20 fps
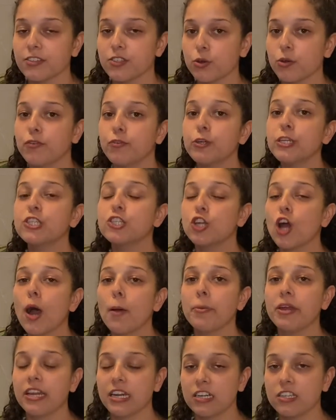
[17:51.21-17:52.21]
So if we
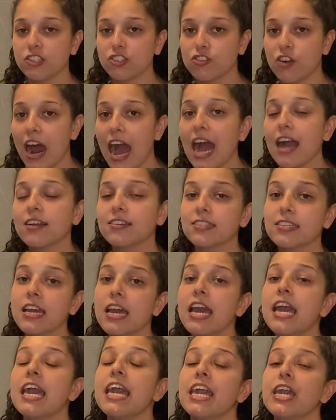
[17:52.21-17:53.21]
stop it in its tracks,
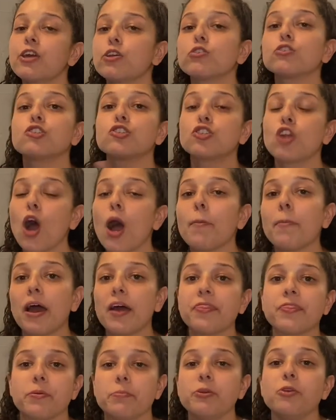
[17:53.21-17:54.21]
it'll stop
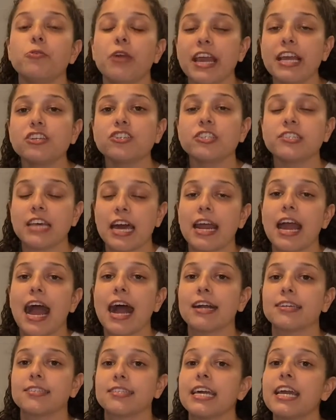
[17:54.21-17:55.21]
at the mutations that it
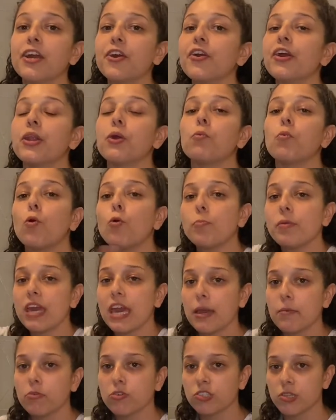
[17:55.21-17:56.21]
has there and it won't
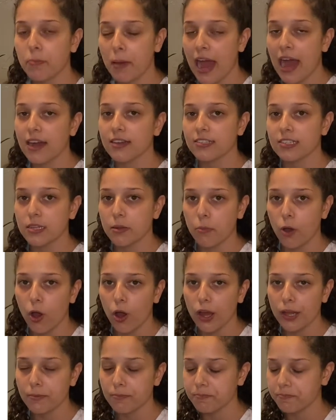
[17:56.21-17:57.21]
be able to pass them
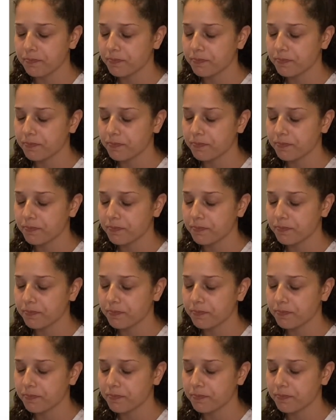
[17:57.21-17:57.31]
on.